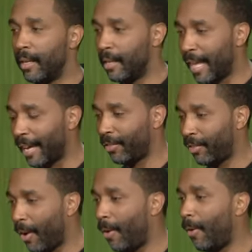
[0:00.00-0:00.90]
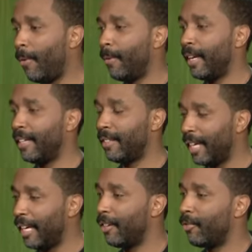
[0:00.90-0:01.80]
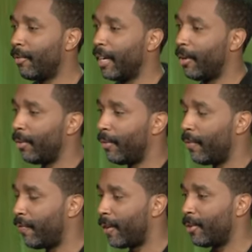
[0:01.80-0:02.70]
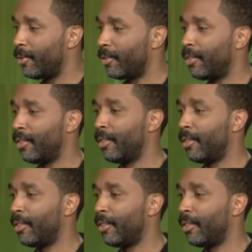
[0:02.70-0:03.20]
that Saul is Israel's first